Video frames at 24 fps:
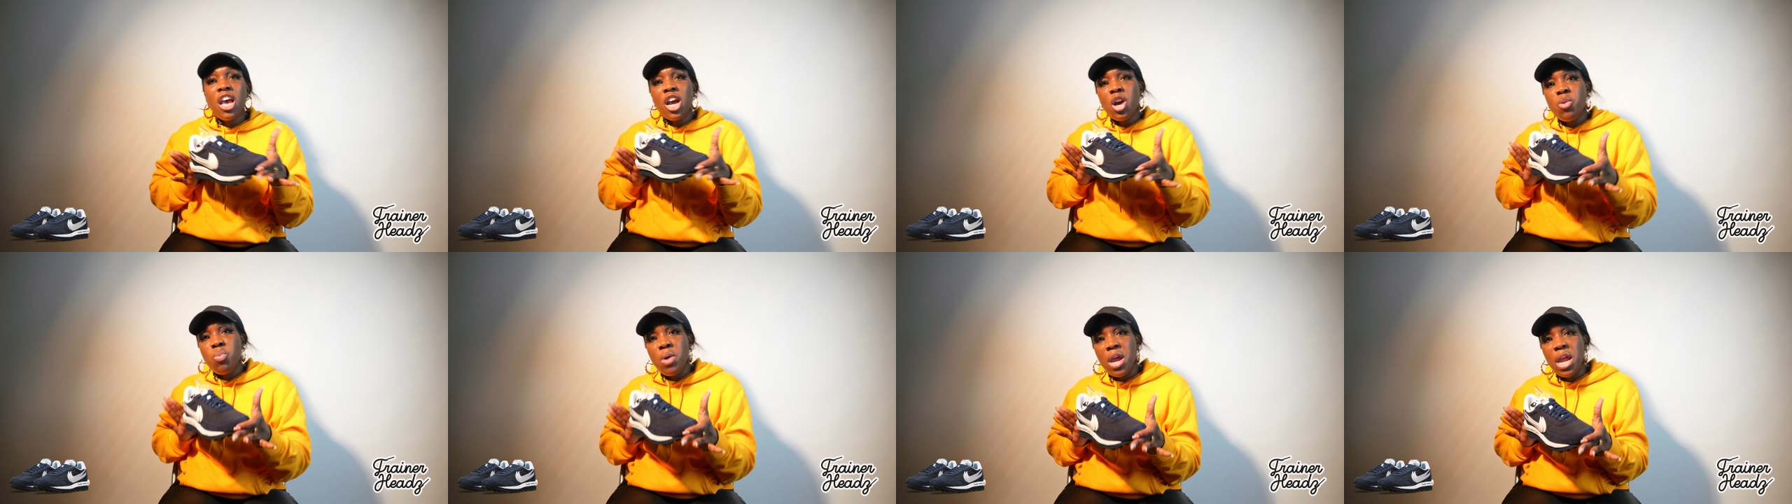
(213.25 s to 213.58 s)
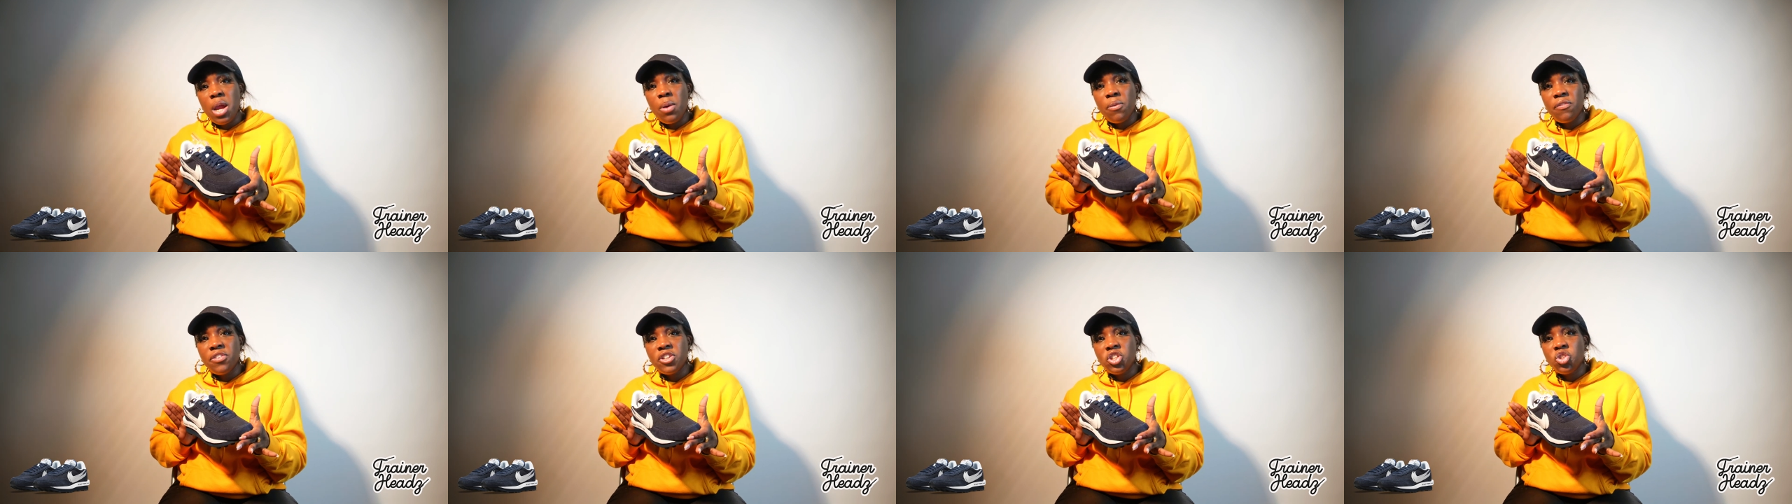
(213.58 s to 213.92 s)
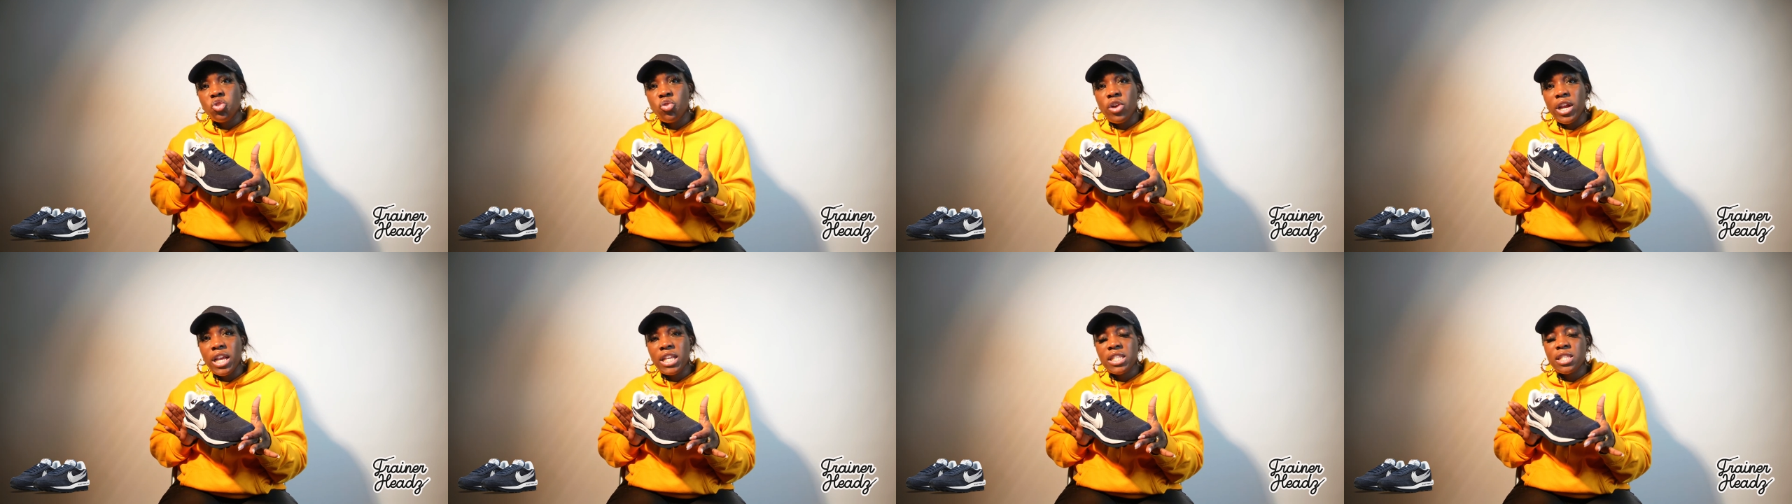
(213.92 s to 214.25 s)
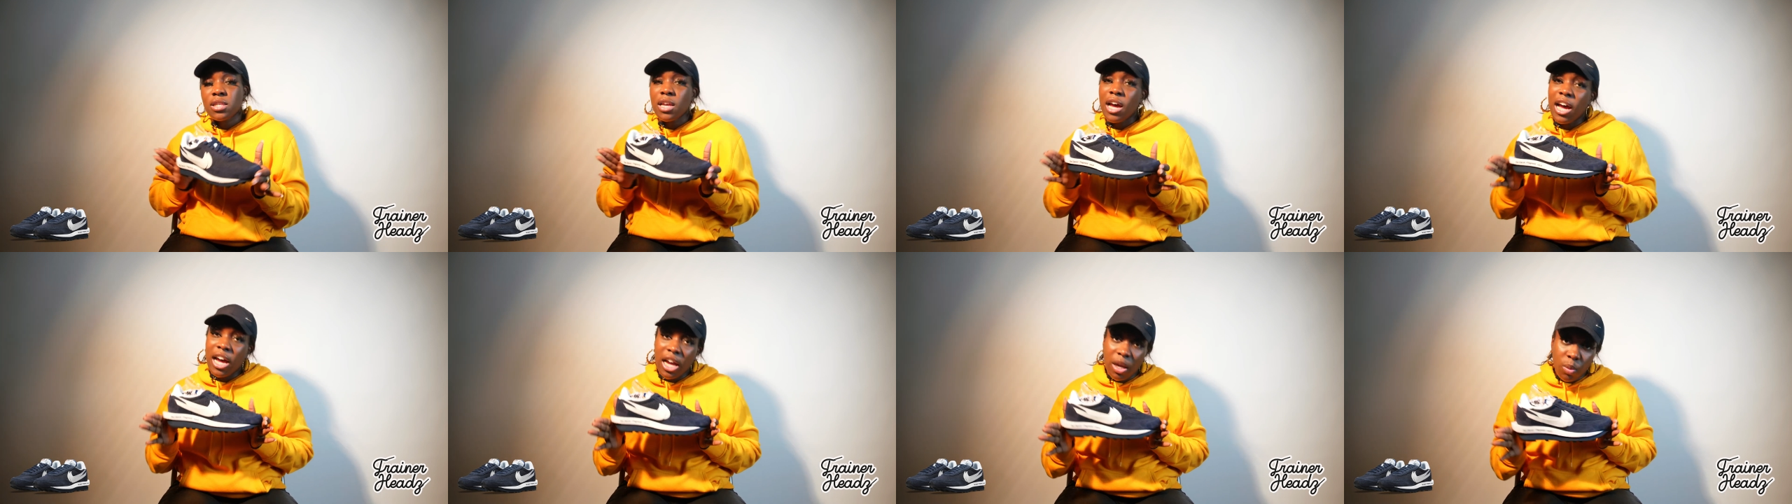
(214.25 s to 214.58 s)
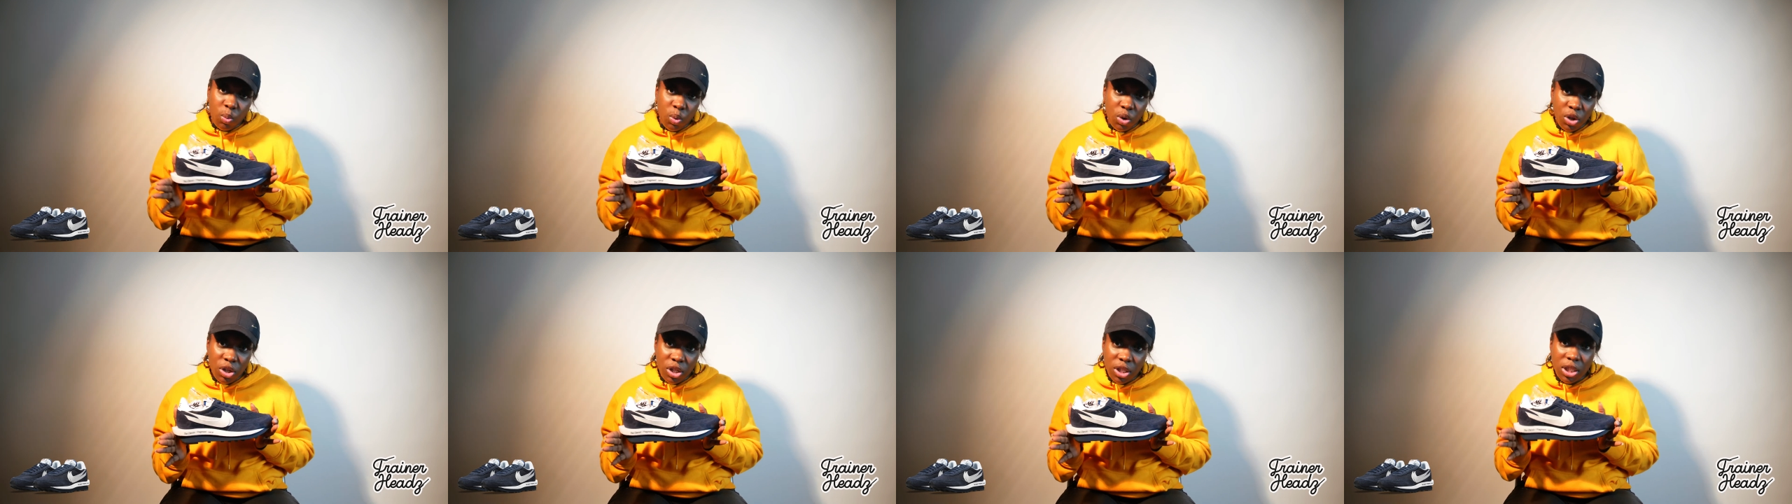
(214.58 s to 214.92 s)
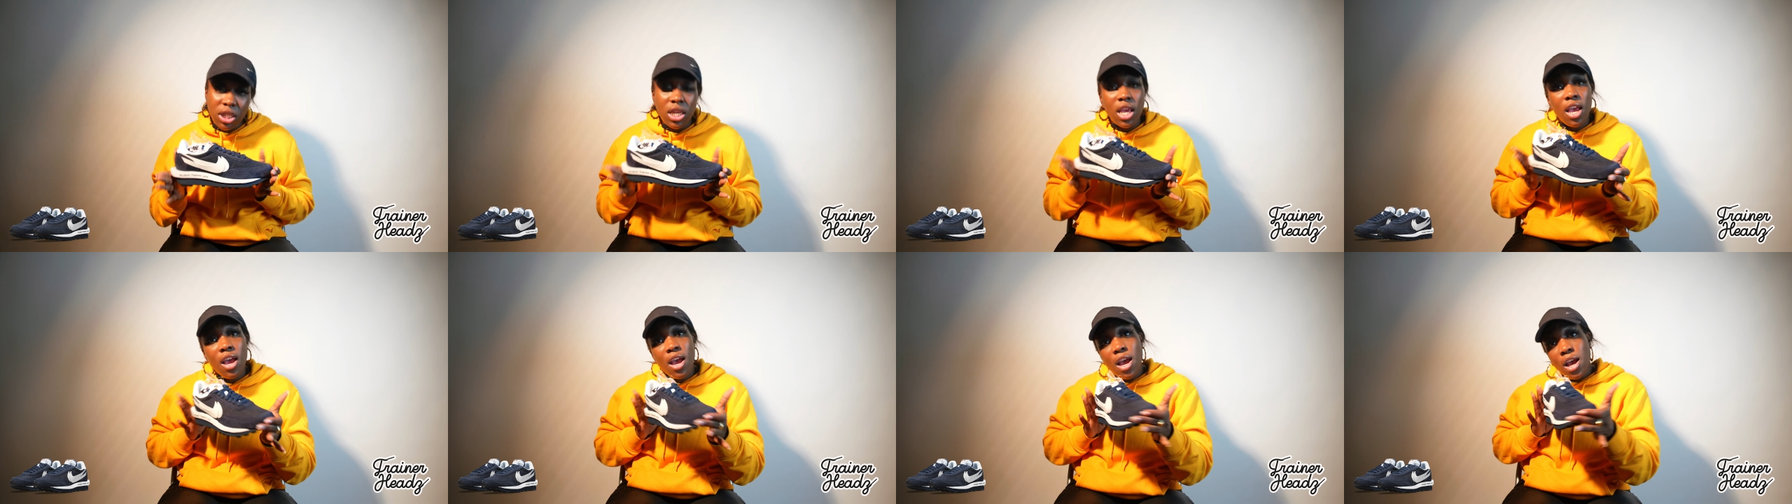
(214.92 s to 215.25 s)
Could wear it with a dress, I
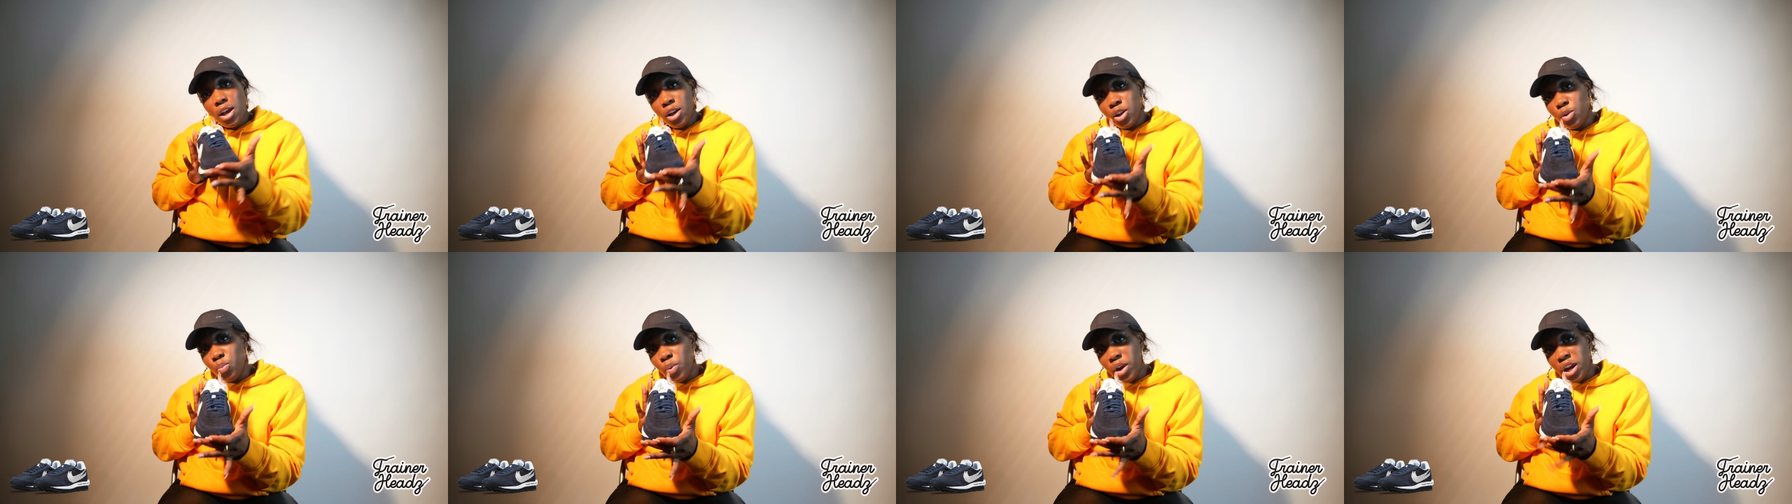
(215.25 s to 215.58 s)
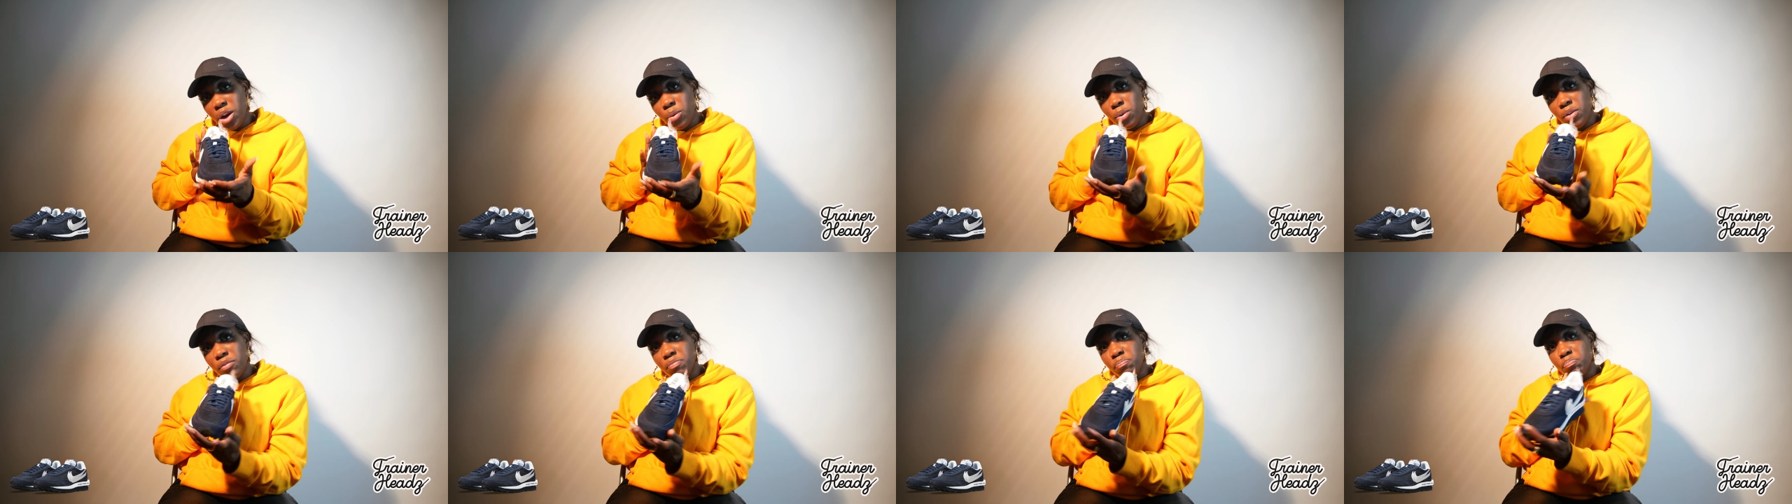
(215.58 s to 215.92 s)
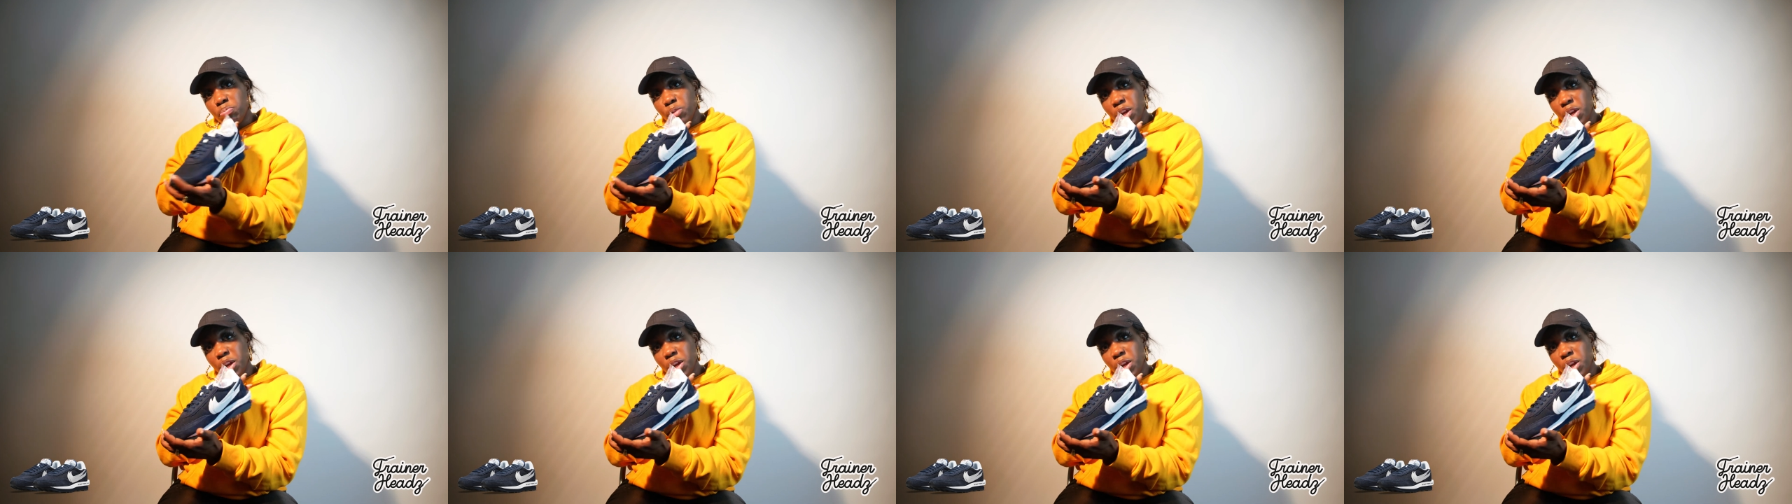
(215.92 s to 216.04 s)
would. Could wear it with